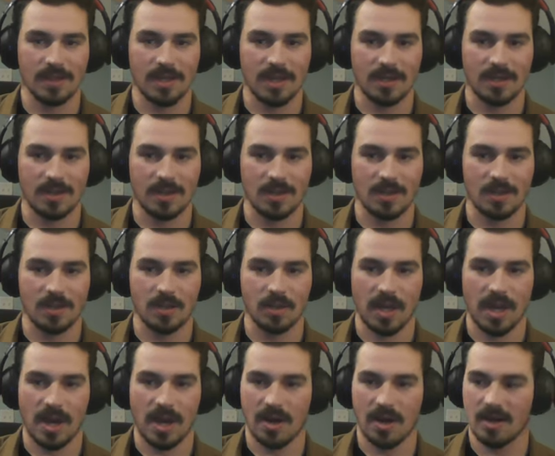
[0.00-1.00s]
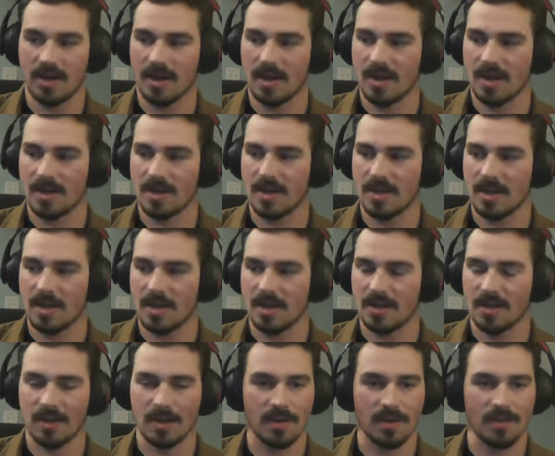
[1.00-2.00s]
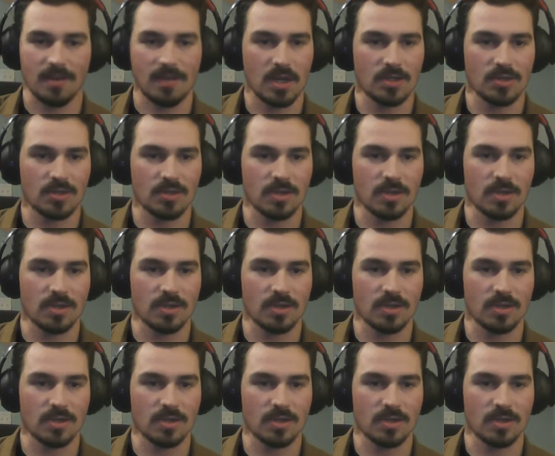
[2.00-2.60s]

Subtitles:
a good glare, and eventually